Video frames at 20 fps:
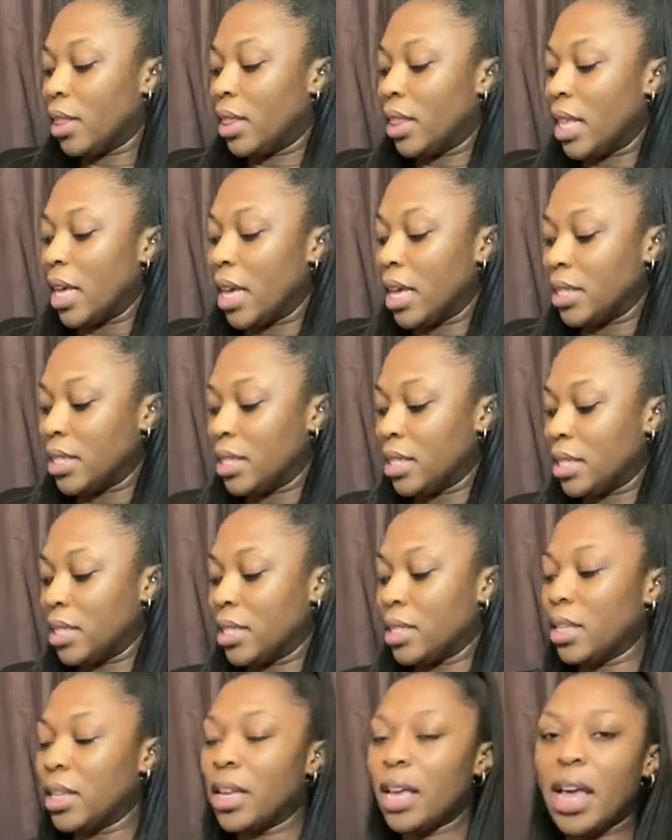
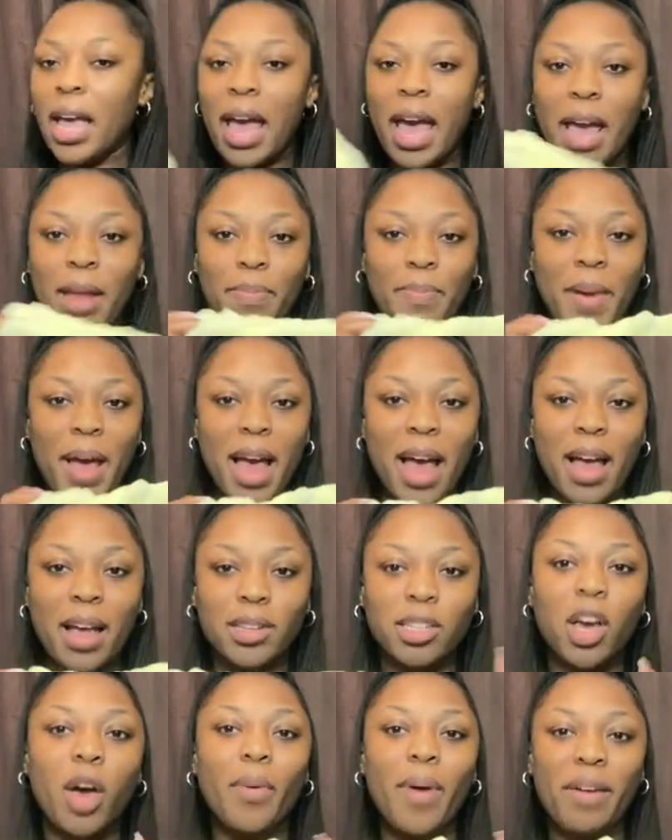This
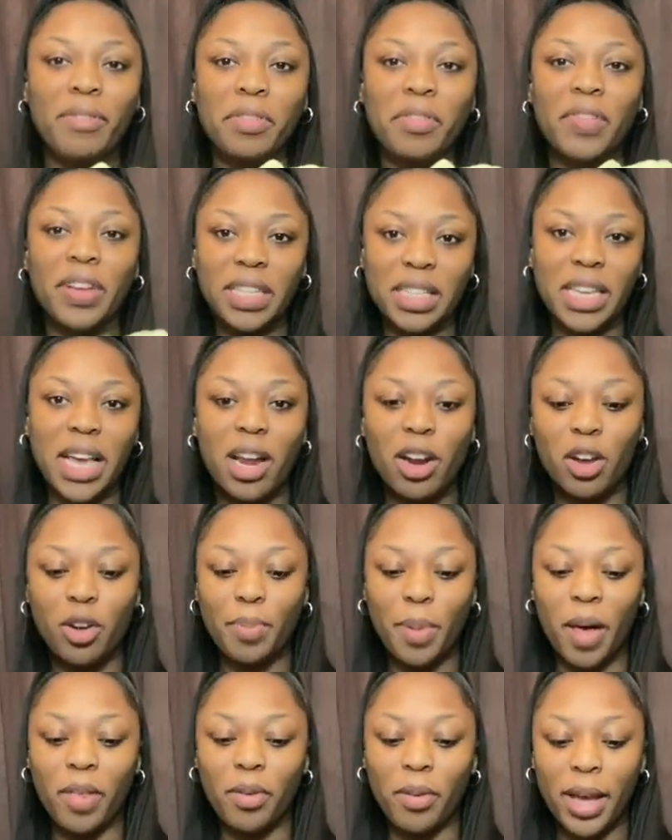headband, oh, everything's yellow
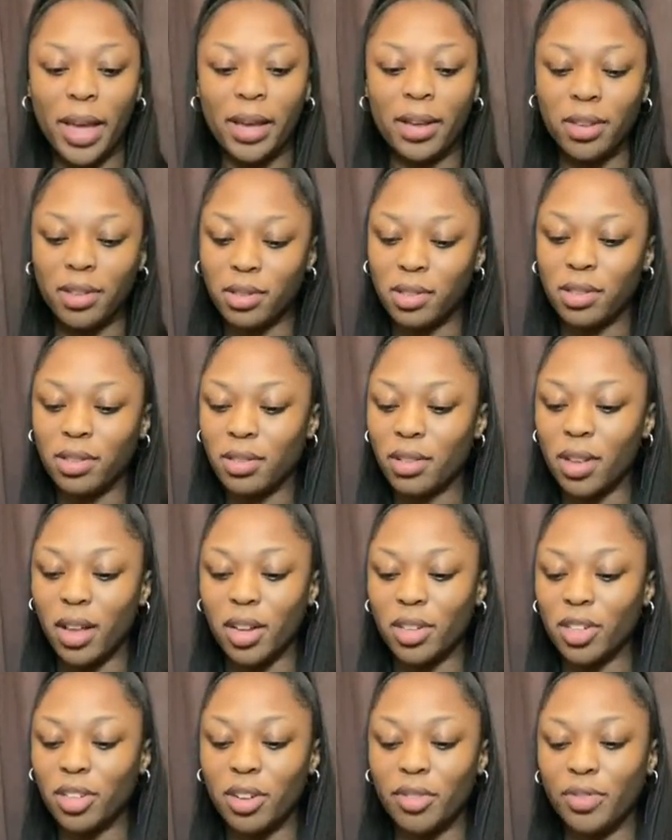by the way, because
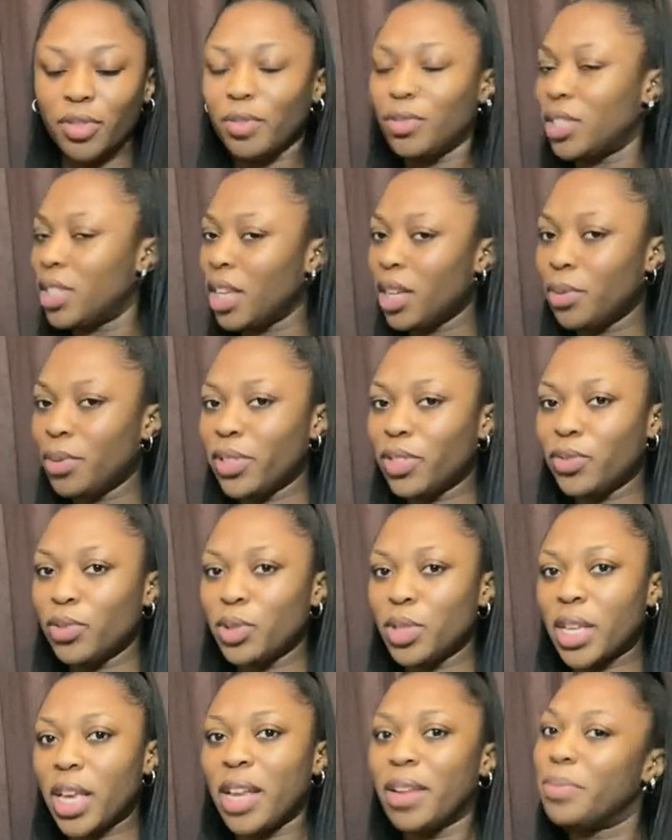I don't know if you've seen
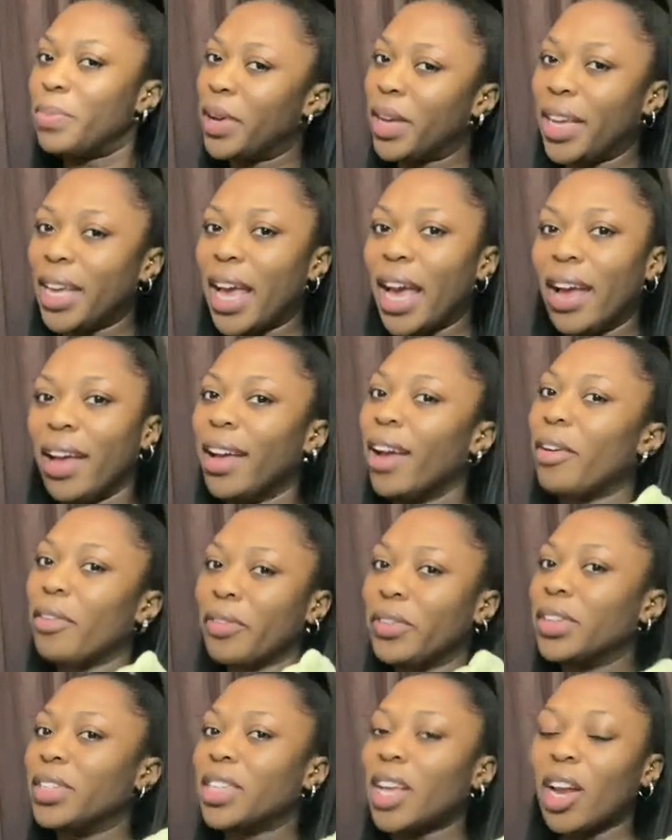Wishful Skin, but yeah,
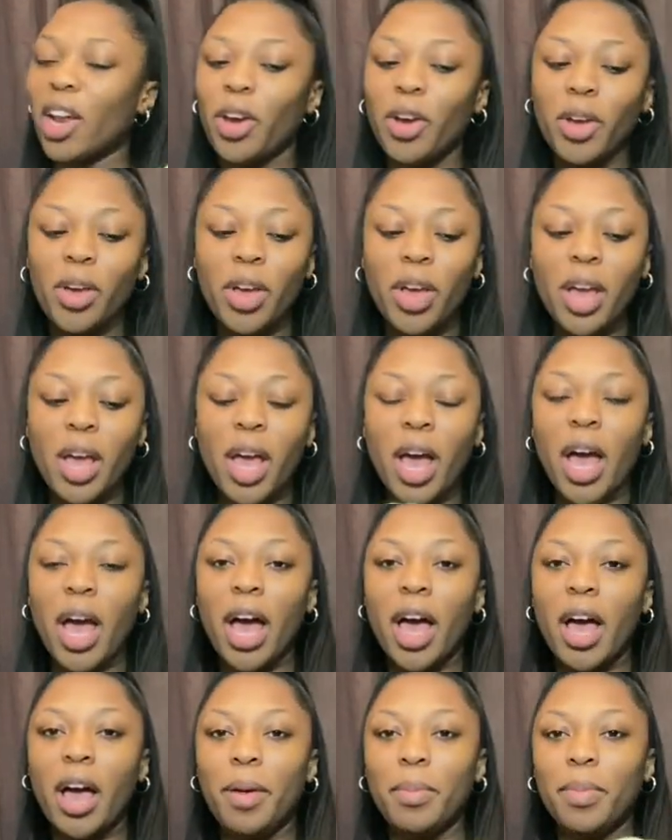everything's yellow
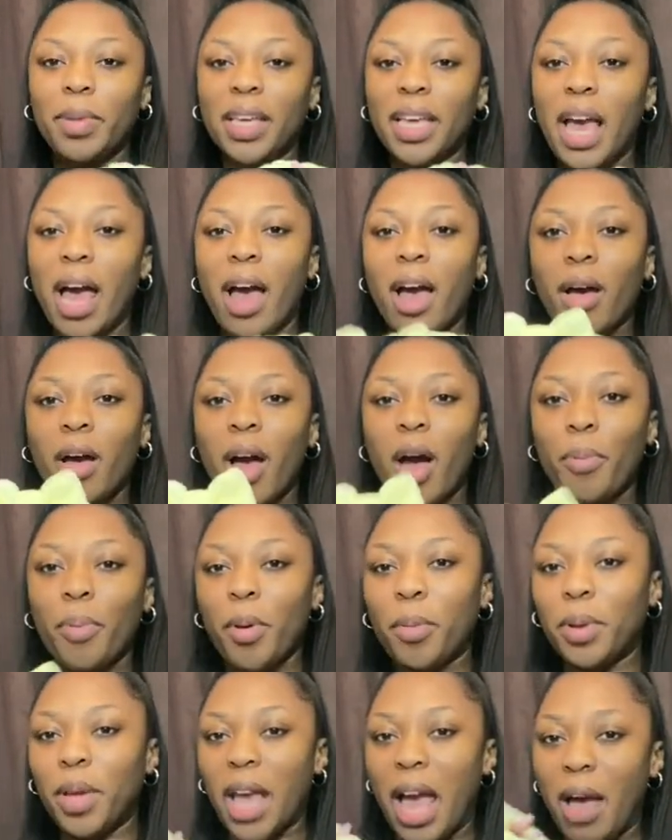um yeah i'll
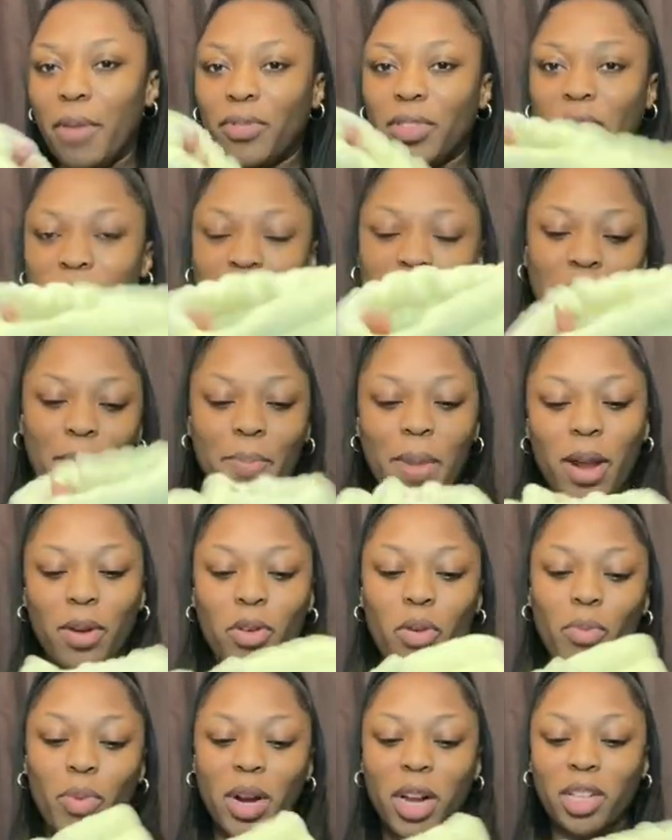probably have this
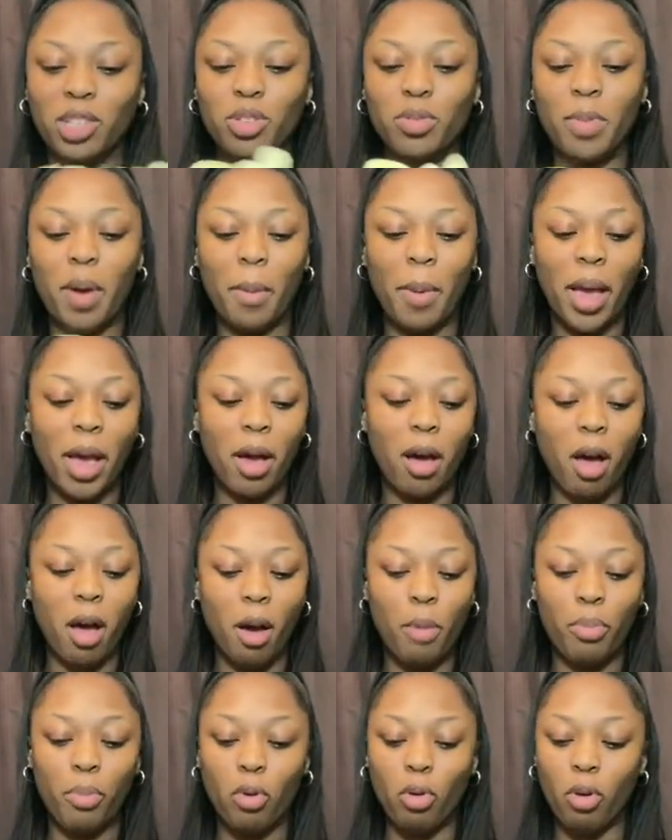headband on when i do my
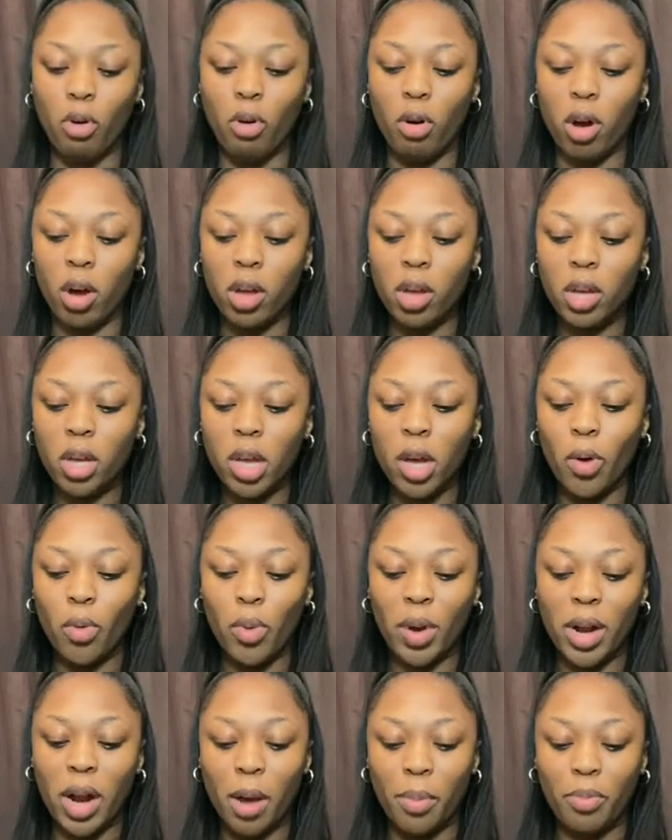makeup or
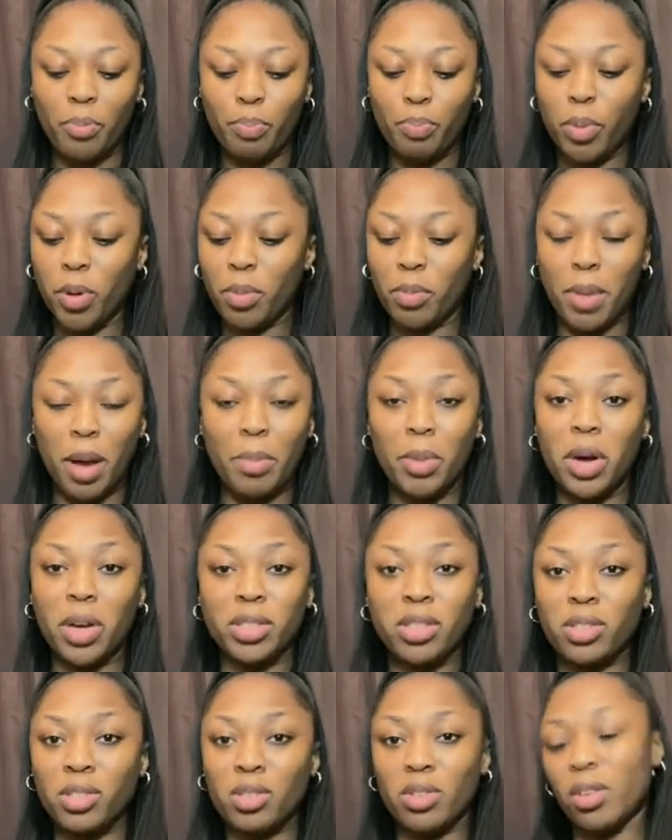when i put my
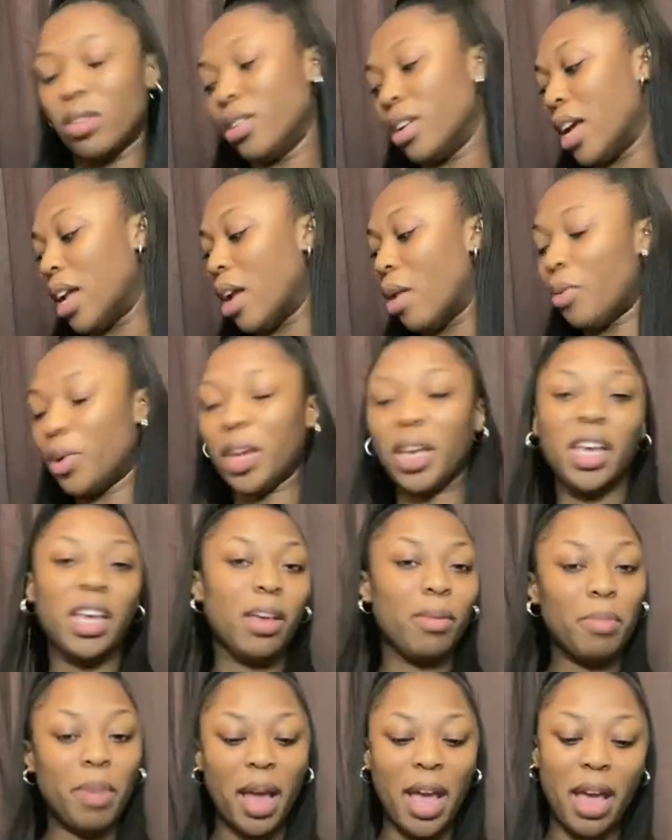masks on and i want to
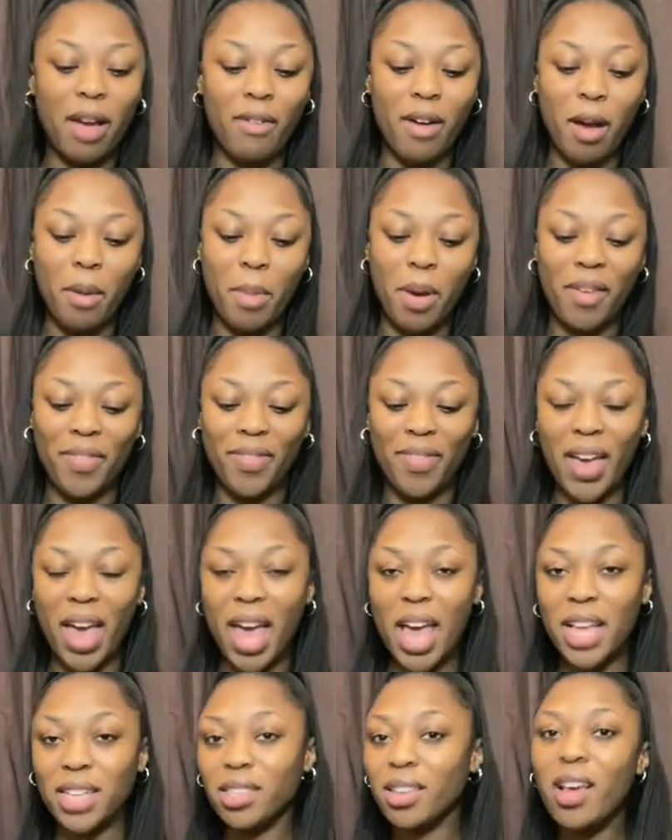keep my hair out of my
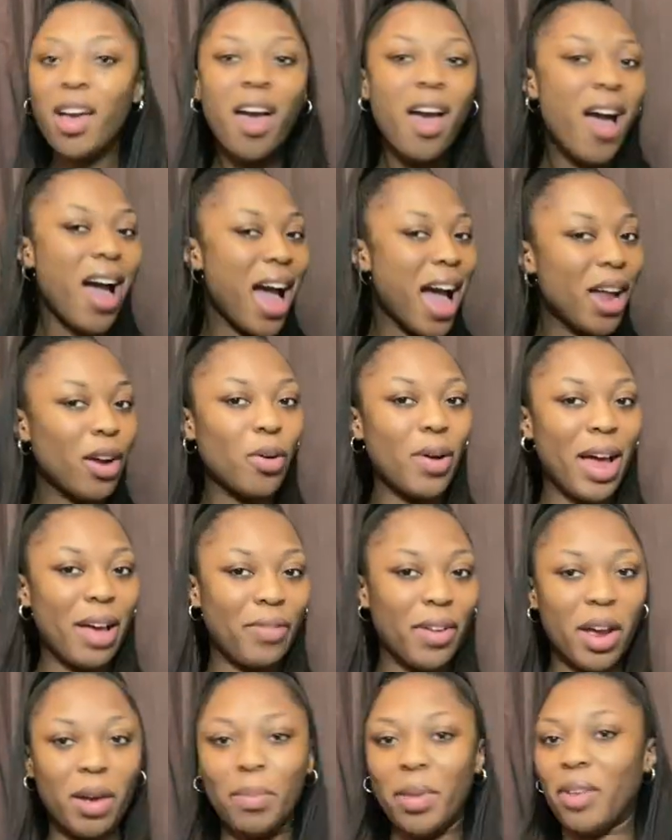face i don't
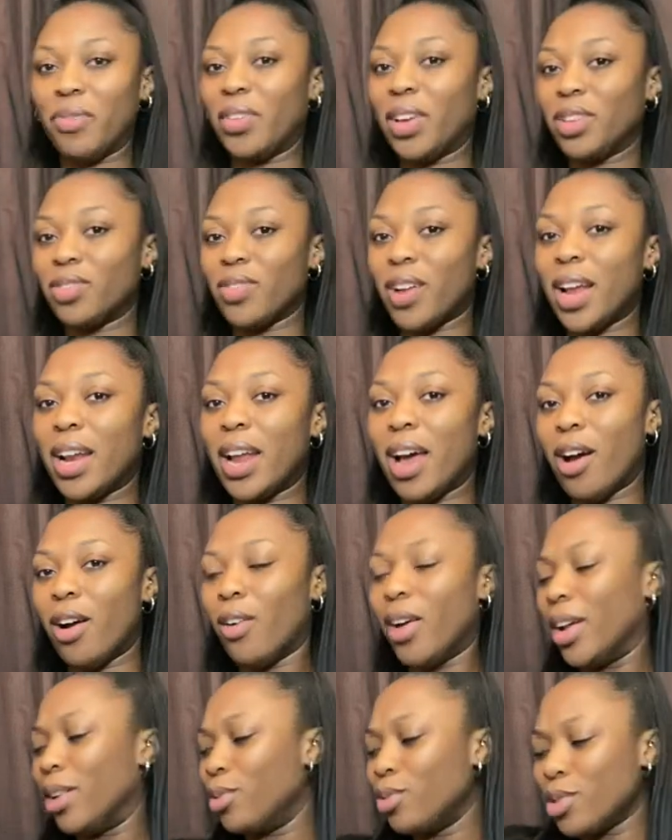have hair in my face
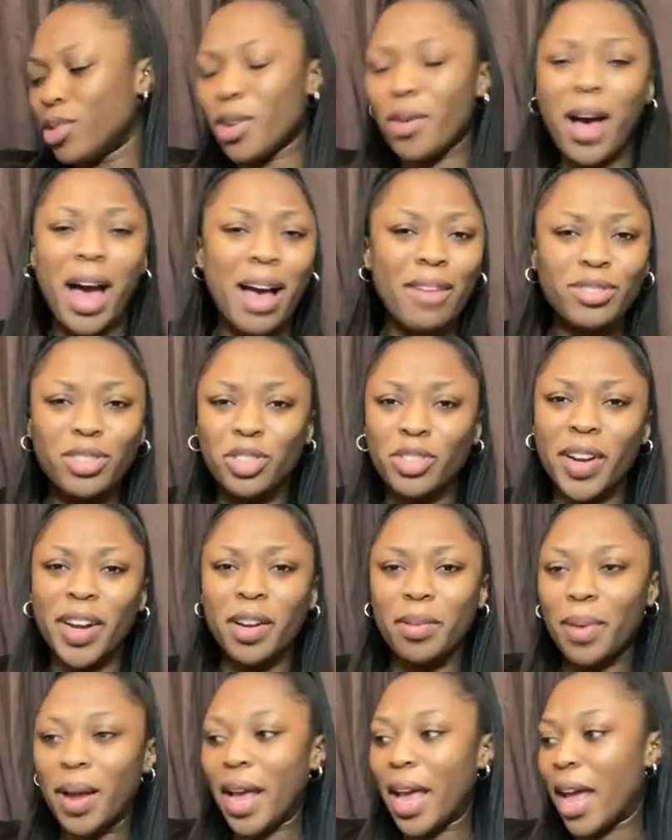now and also i haven't
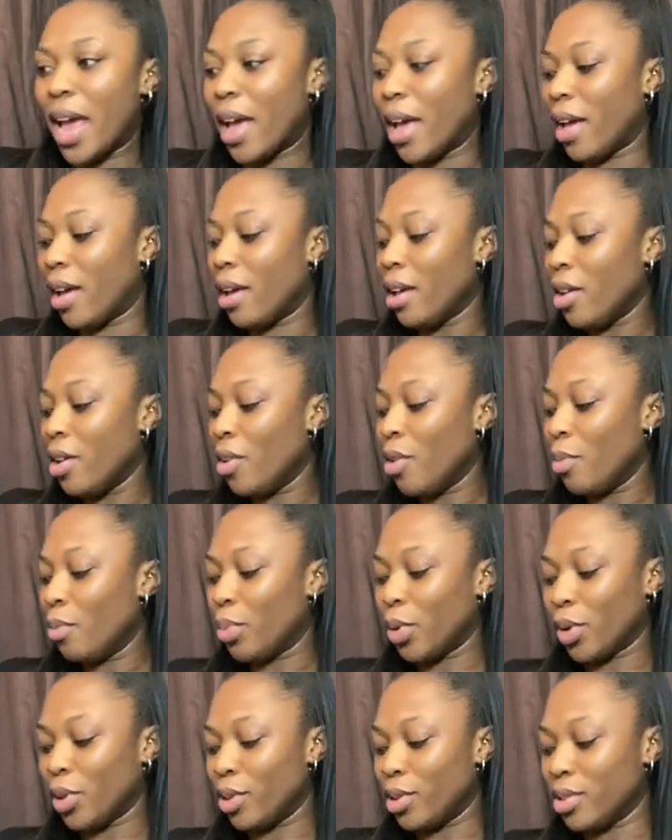straightened my hair
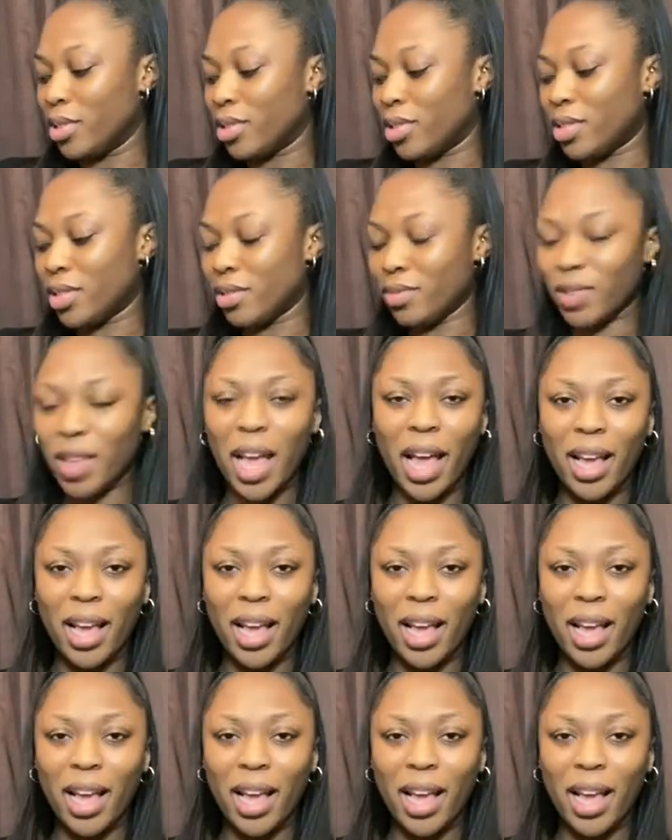because